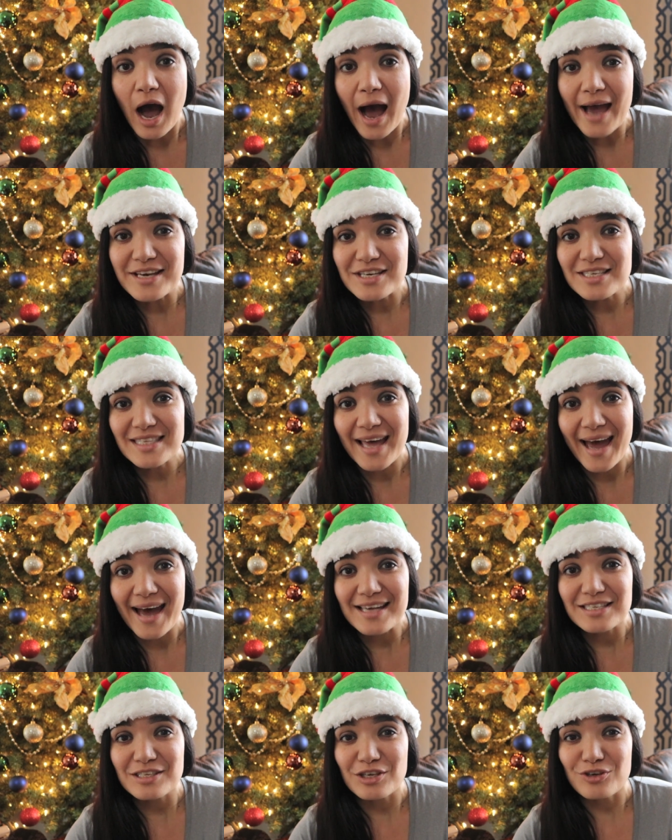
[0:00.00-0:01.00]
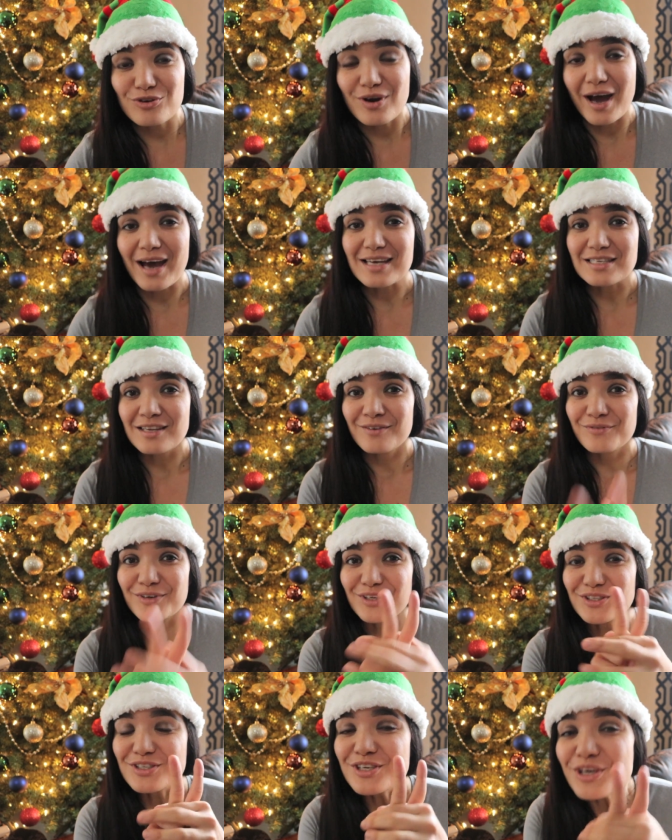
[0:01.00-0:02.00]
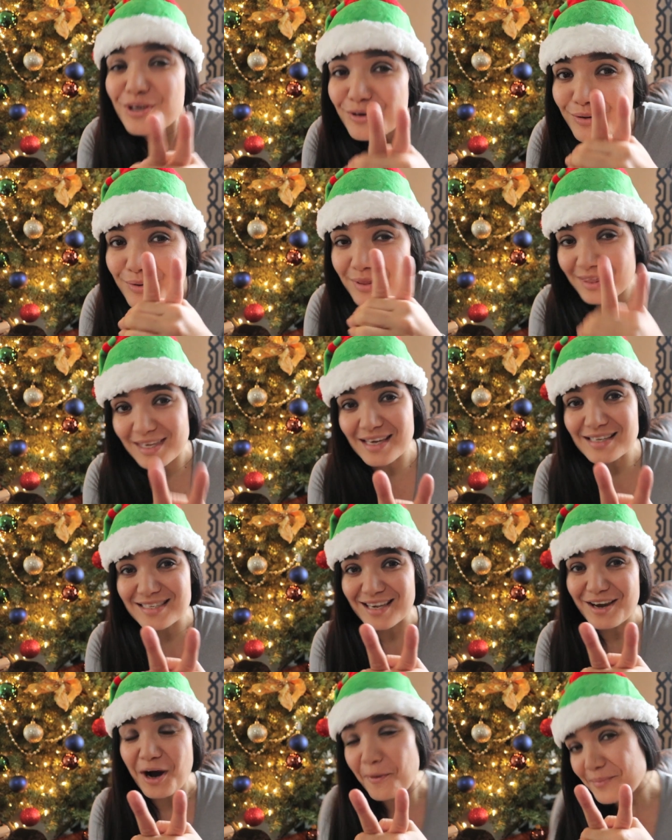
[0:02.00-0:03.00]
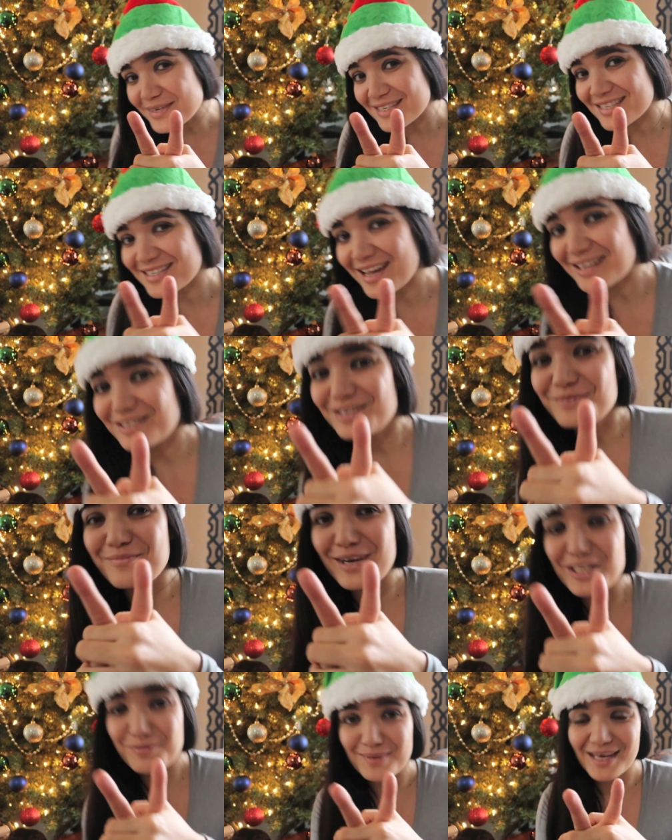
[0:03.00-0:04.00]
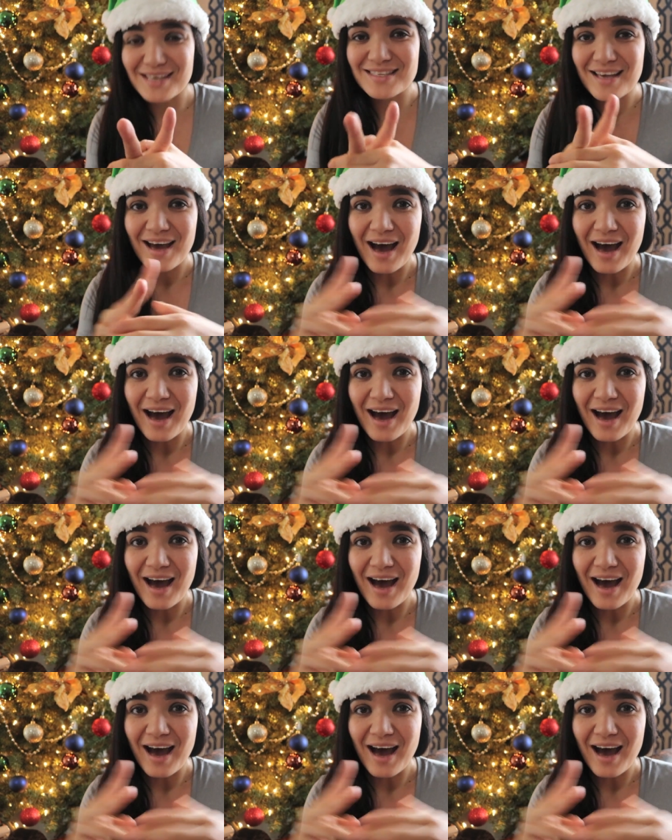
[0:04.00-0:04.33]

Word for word: I just ask you guys for two things. I hope this is not too much because